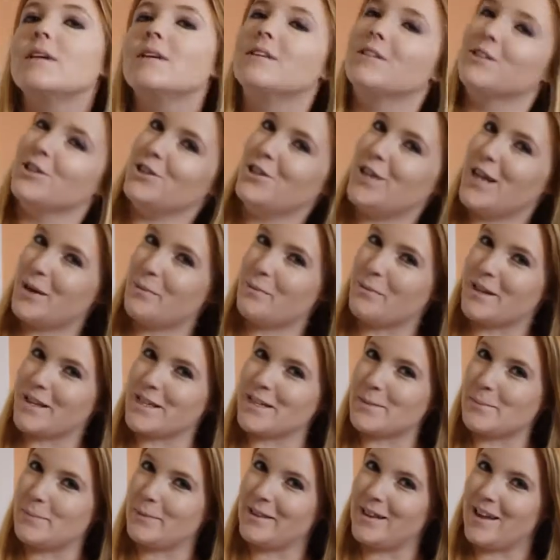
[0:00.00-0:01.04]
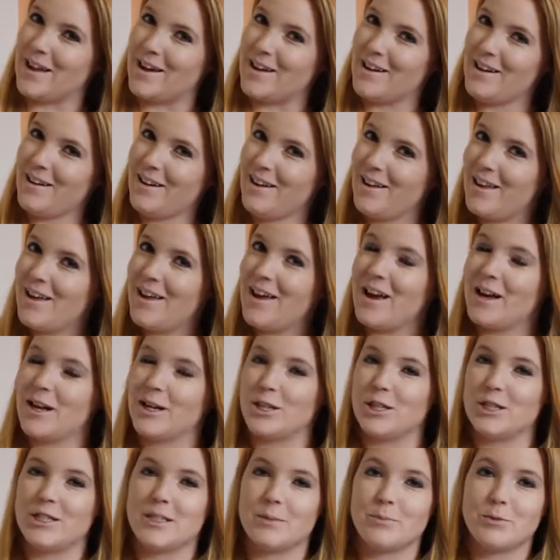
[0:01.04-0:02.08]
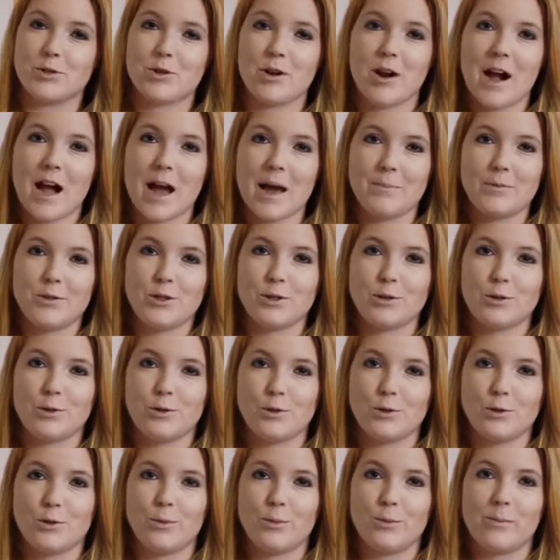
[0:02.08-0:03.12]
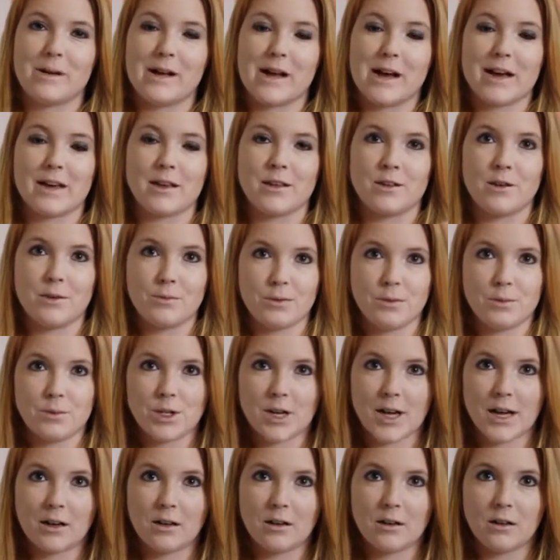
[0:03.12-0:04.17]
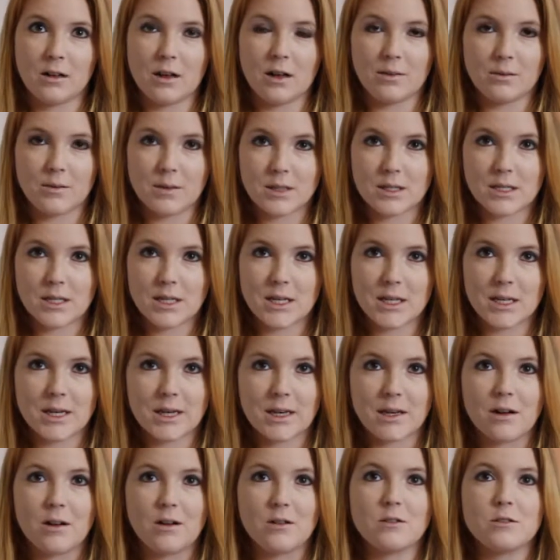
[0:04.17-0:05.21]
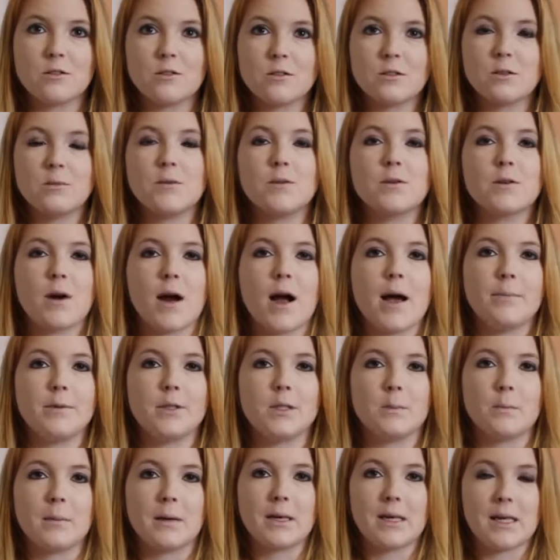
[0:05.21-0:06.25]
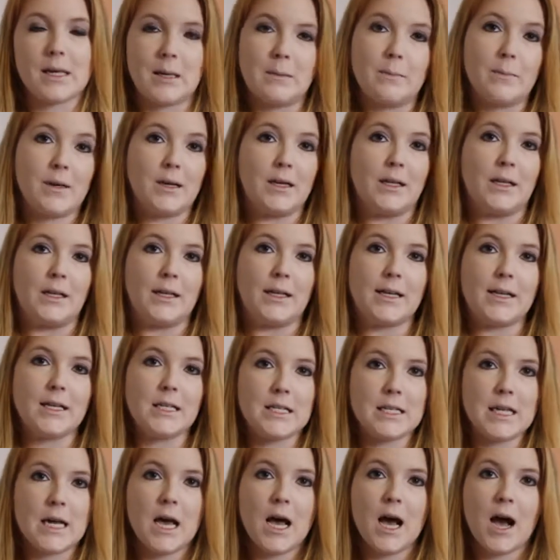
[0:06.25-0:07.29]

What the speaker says: Shameless plug. Subscribe to my YouTube channel, obviously, and also subscribe to my email list.